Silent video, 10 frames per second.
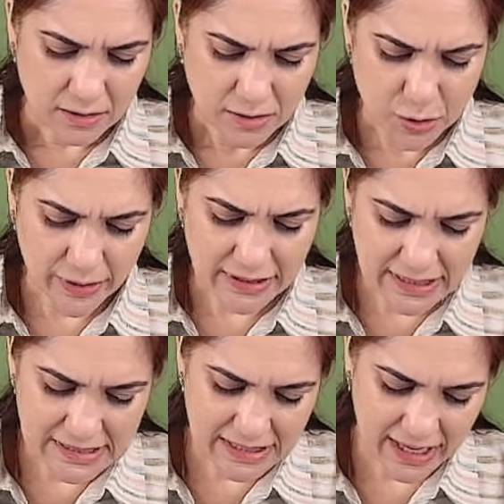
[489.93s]
So in
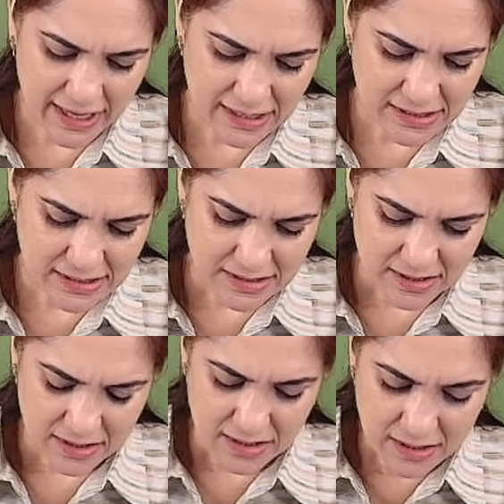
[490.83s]
this case,
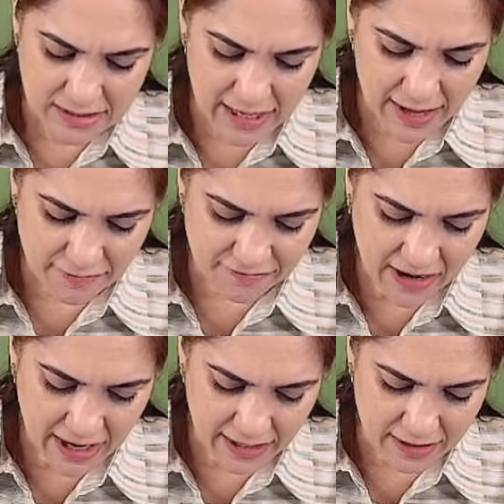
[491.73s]

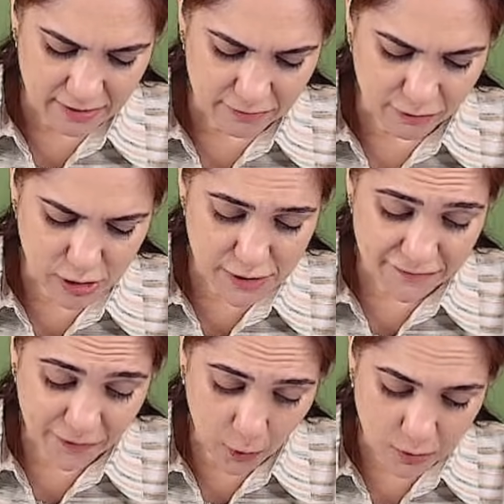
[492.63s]
Y was
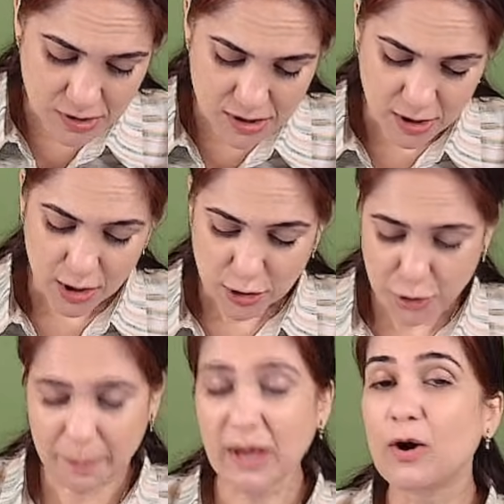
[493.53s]
forced
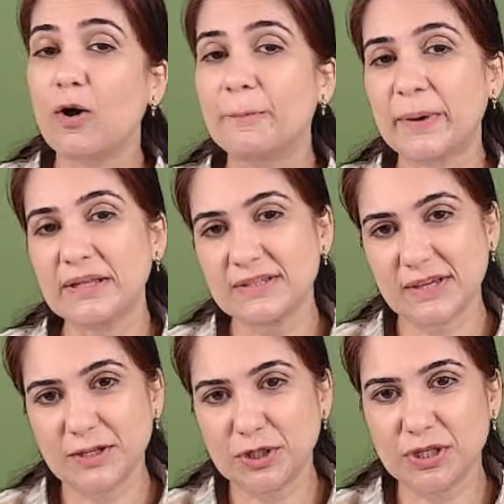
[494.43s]
to pay
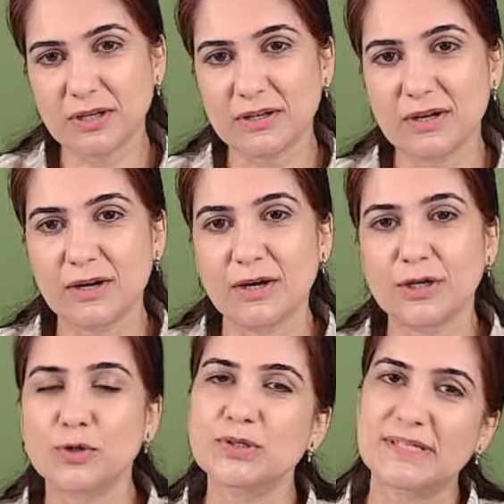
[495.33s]
compensation
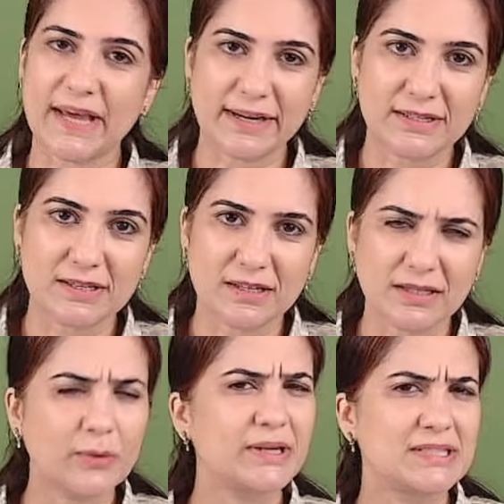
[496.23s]
to Z.
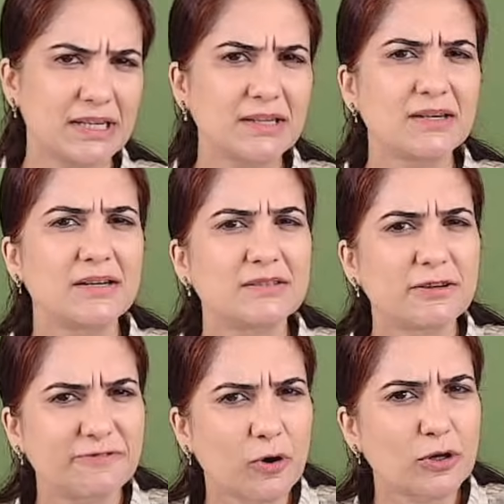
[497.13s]
Now, is it
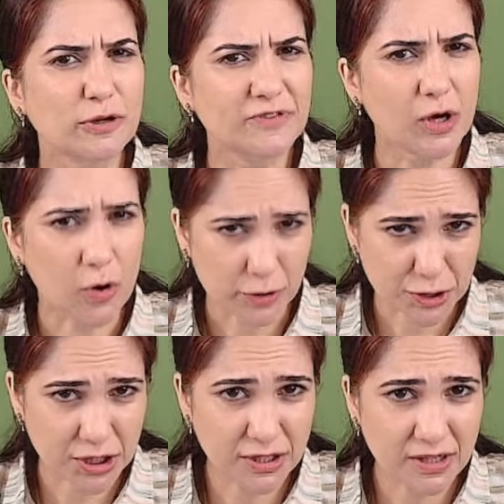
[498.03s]
the fault of the
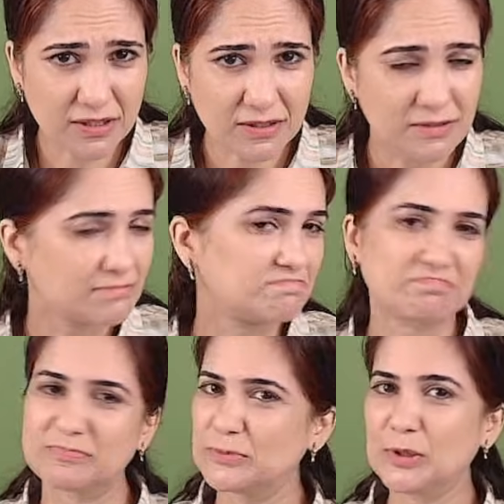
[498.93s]
auctioneer?
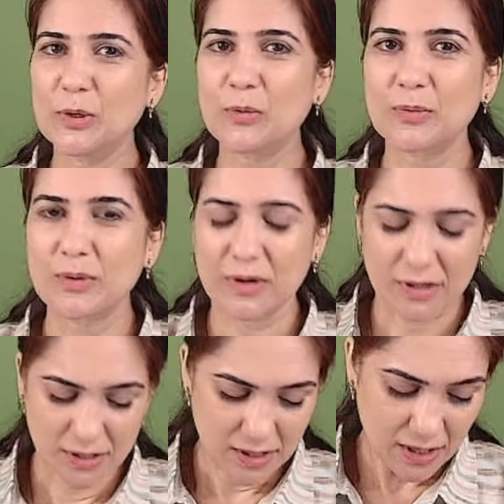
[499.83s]
No.
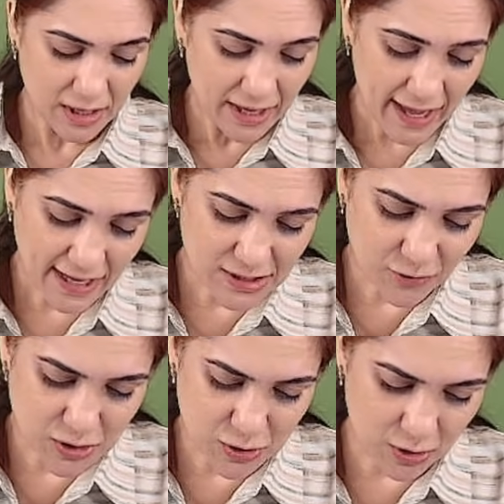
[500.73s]
X
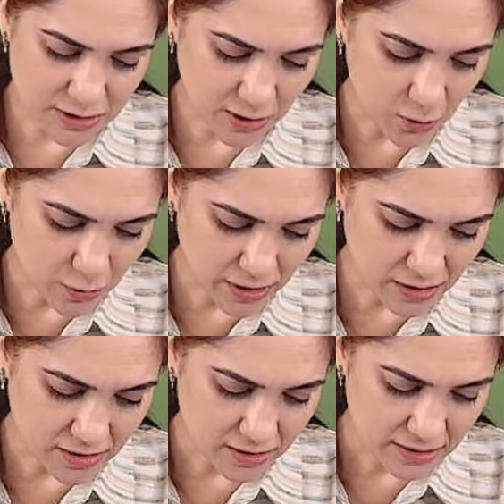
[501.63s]
was not the
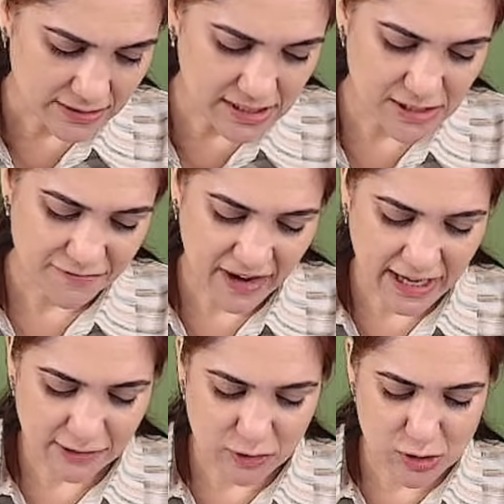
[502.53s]
owner. This
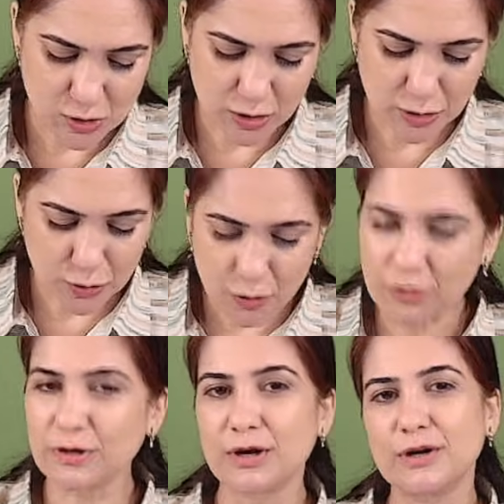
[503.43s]
fact was not
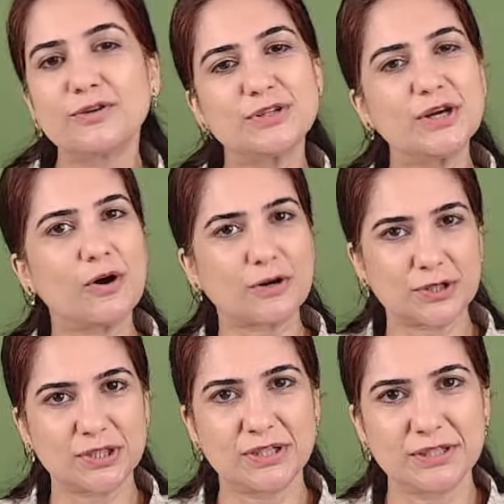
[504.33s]
known to the
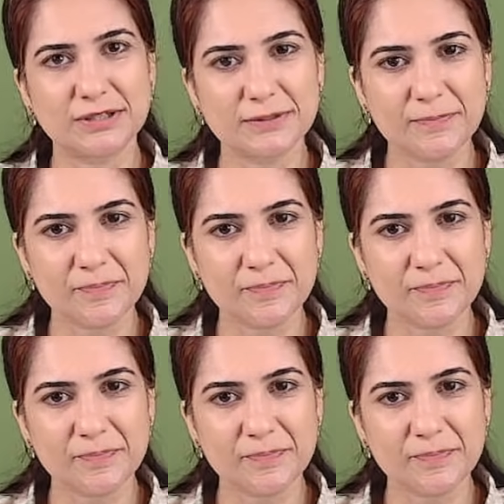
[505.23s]
auctioneer.